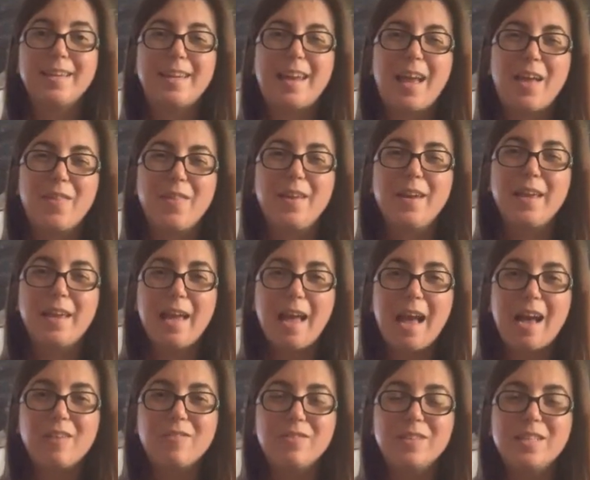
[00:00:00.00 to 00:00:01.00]
Now that I
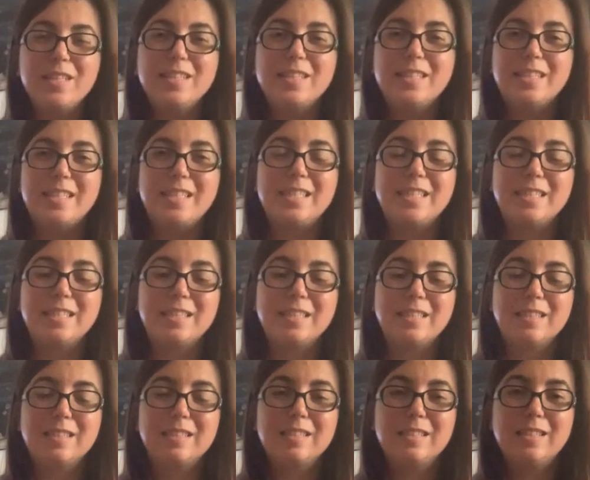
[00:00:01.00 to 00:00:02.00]
have these
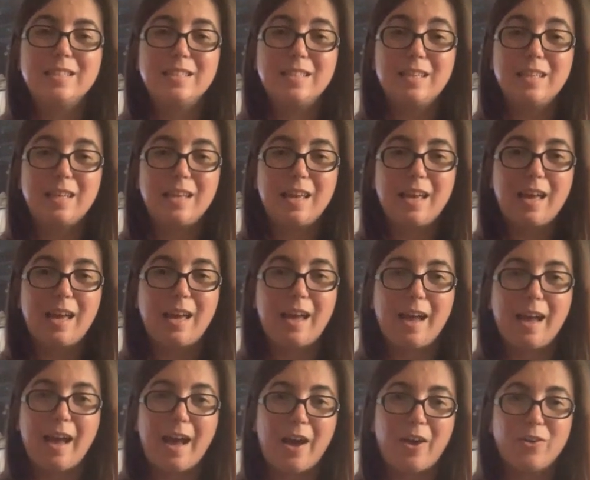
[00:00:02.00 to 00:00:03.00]
seeds
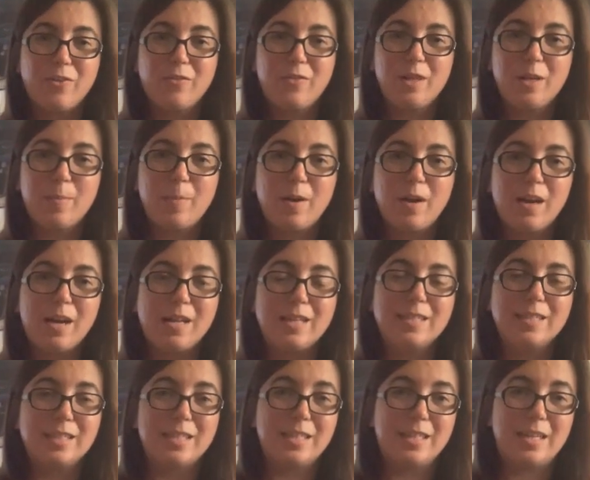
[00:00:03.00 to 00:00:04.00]
out of their
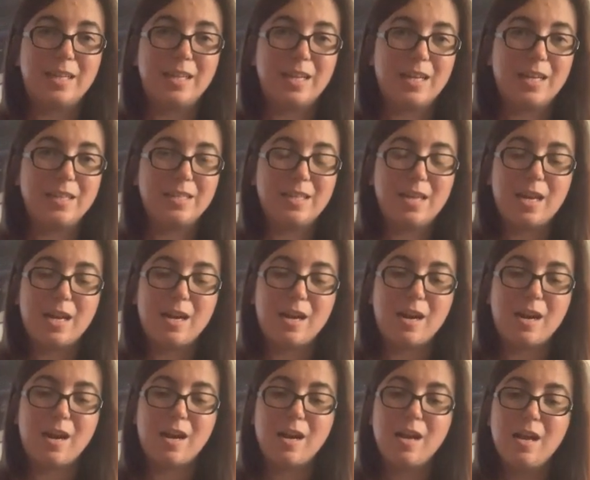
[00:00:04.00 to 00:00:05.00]
pods and in a
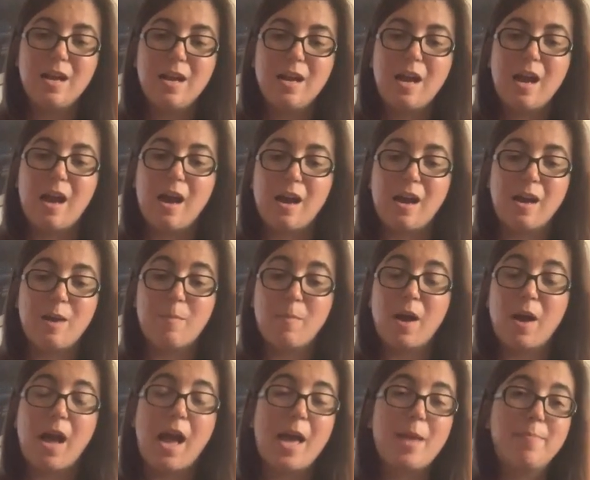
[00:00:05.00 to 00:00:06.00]
container,
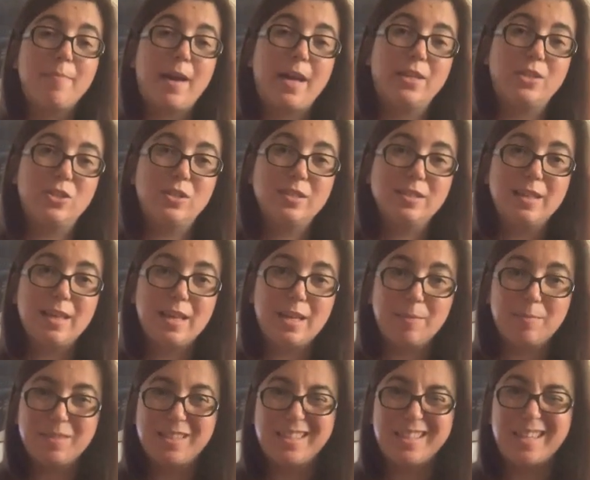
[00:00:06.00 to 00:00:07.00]
I might just let
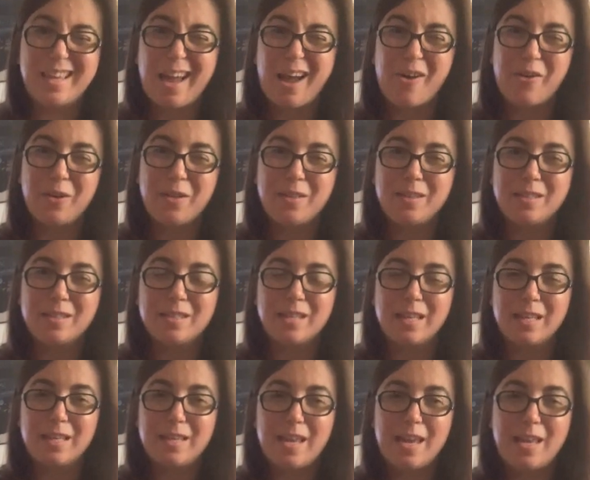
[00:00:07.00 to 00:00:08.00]
them sit out in this
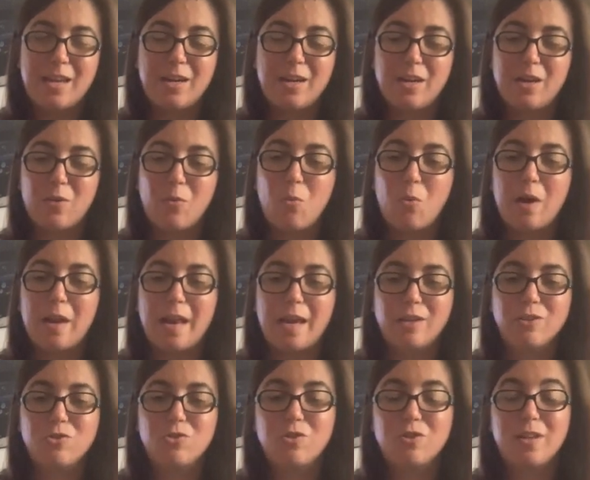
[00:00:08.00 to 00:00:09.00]
container one
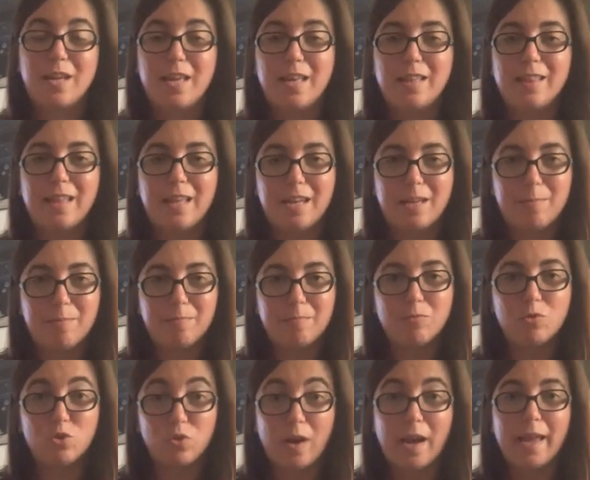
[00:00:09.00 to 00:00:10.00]
extra day, let
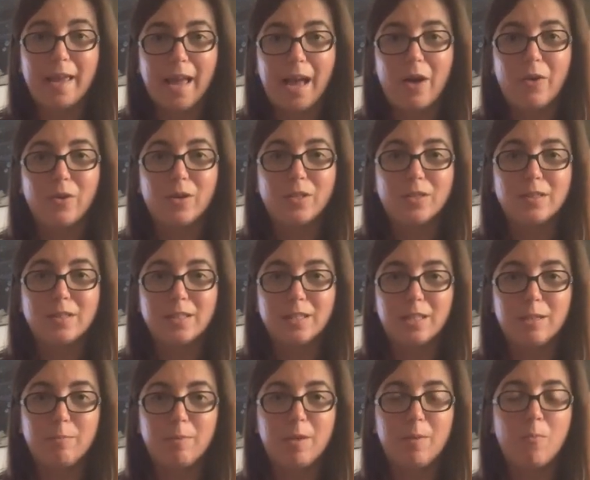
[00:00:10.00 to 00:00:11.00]
them dry out a
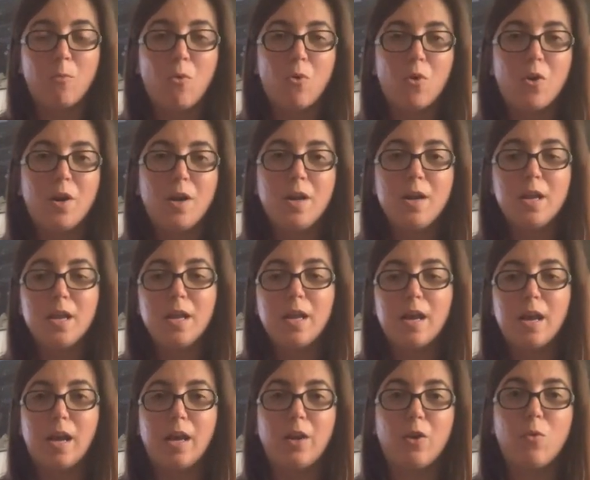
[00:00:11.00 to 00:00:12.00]
little bit more.
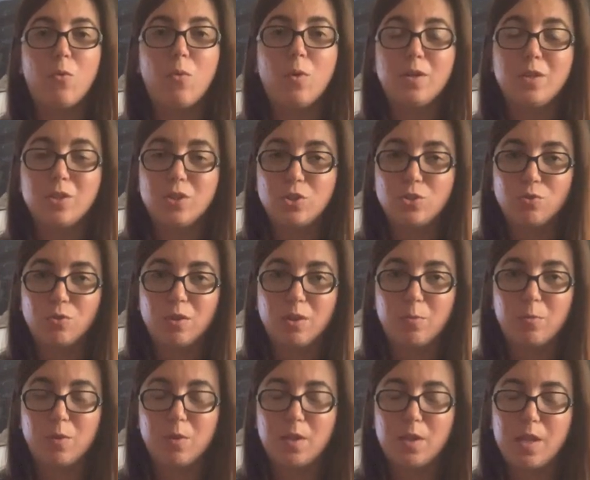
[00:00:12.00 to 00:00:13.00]
I don't want to store
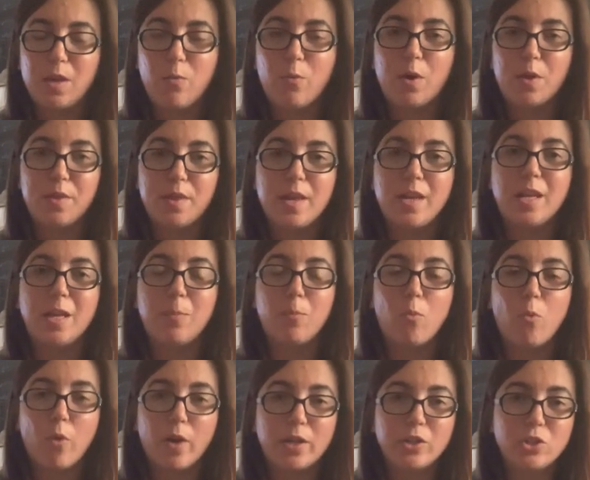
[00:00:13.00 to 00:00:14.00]
them with any
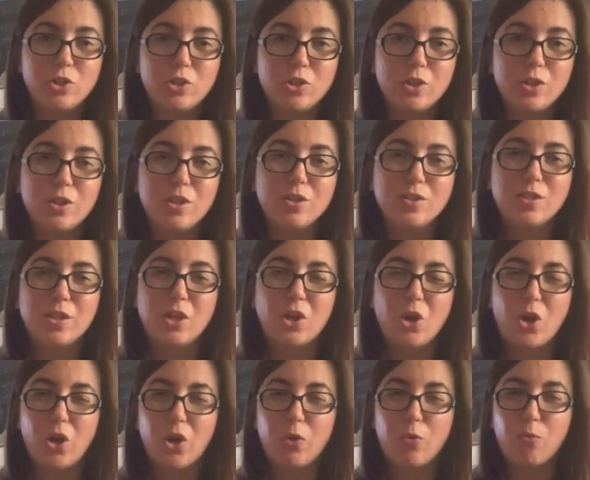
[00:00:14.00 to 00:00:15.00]
moisture because they
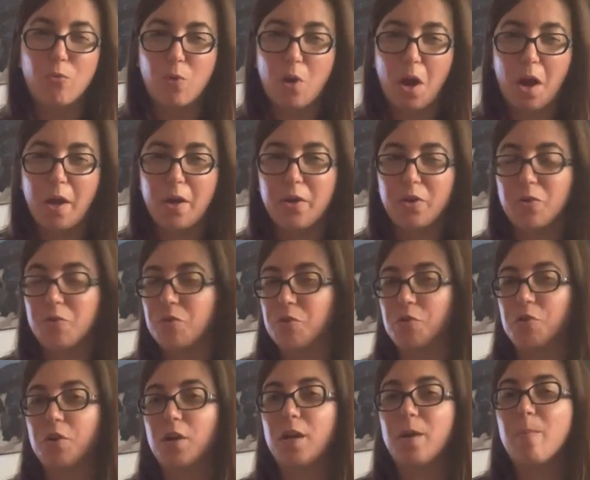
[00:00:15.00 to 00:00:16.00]
could rot or
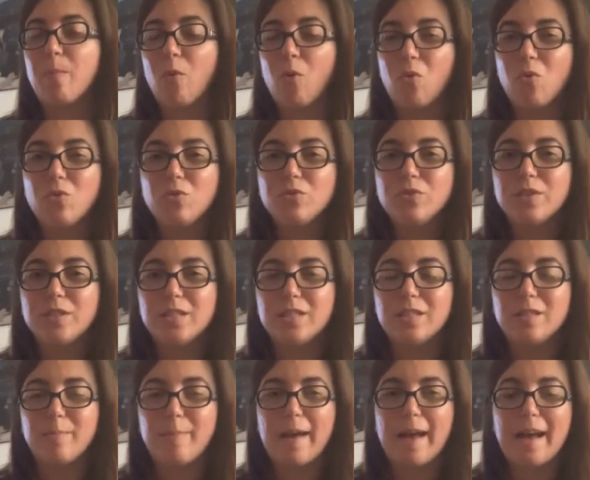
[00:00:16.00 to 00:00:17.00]
create mold
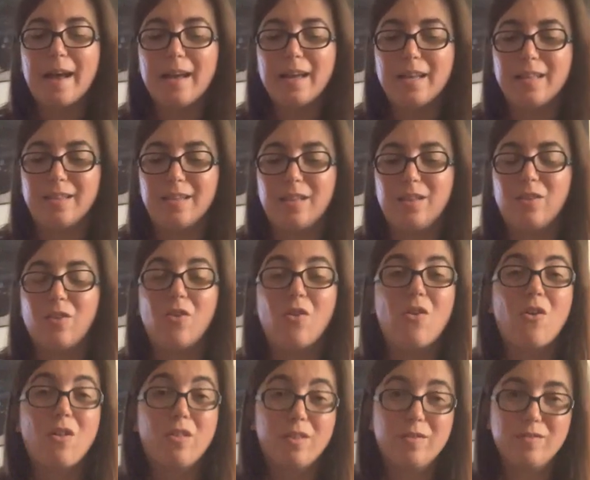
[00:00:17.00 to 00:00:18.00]
in the bag, and then
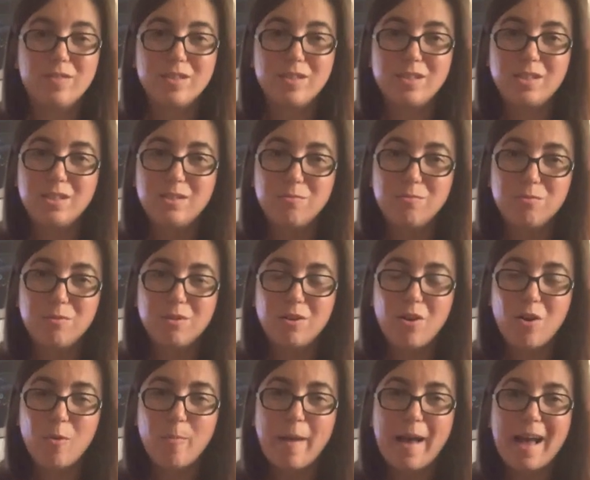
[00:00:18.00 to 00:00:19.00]
all of the seeds
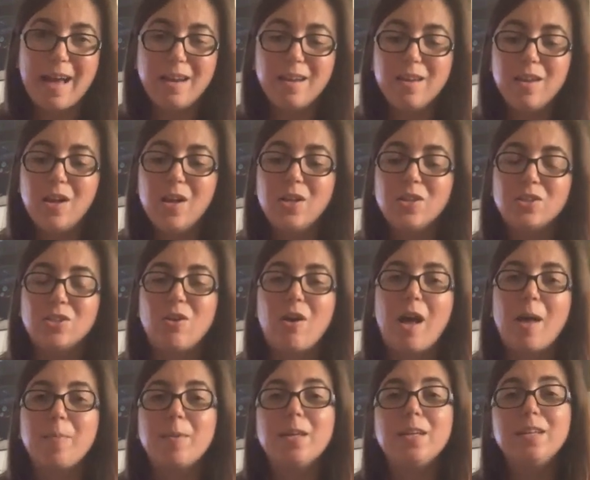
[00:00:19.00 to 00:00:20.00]
would go bad. So
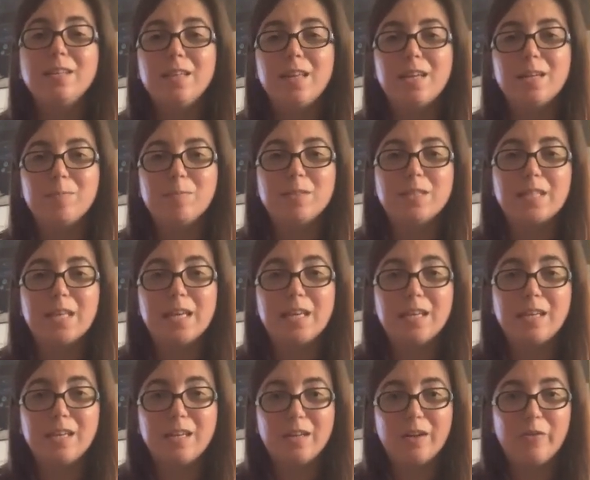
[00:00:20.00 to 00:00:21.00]
I'm going to let them sit
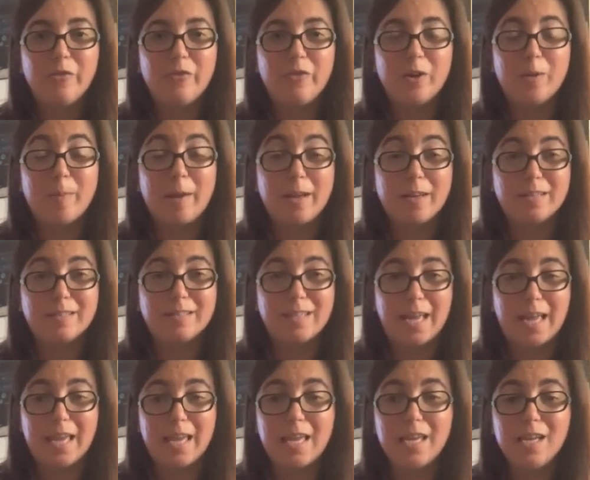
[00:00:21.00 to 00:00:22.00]
in here for about a
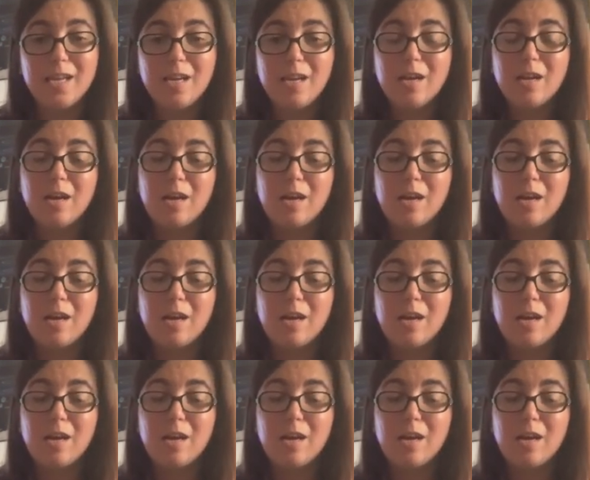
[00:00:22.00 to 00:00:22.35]
day.